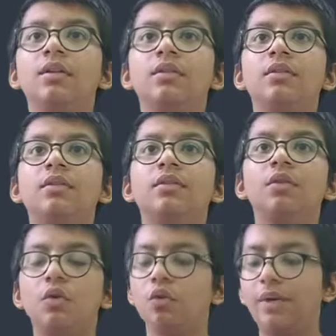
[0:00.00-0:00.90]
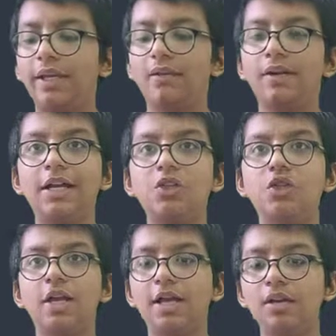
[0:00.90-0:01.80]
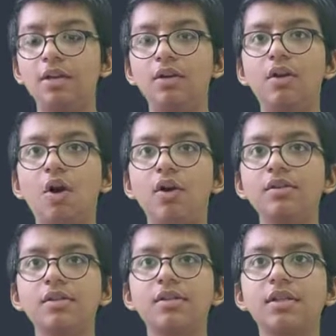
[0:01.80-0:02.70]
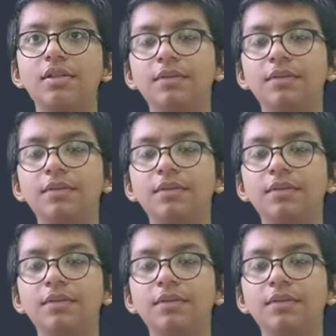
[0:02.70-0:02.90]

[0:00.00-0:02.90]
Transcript: so we can write gen loss